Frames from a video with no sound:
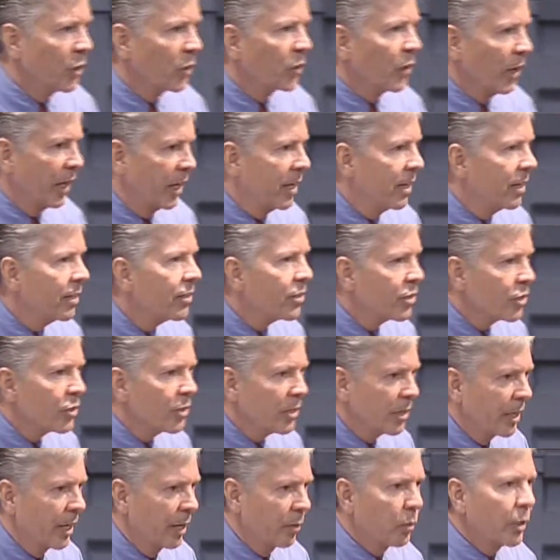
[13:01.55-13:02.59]
Right?
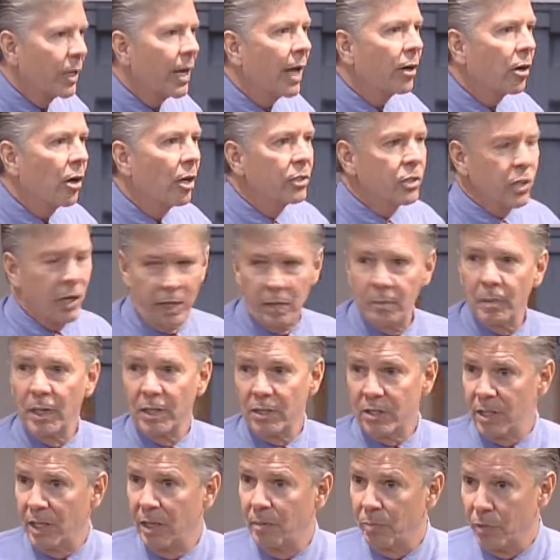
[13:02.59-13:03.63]
And we're not all talking about the
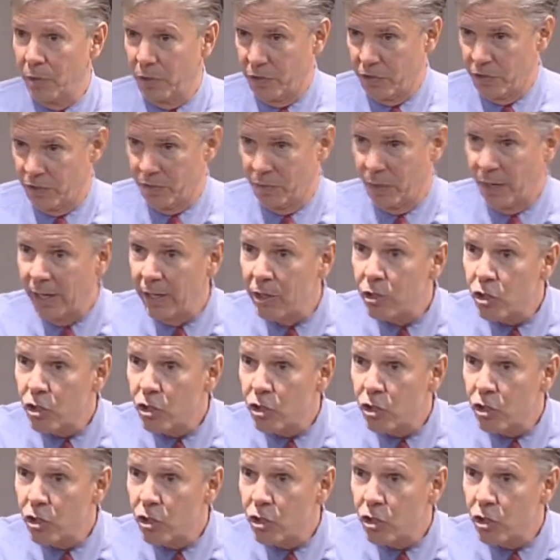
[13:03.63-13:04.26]
same person, right?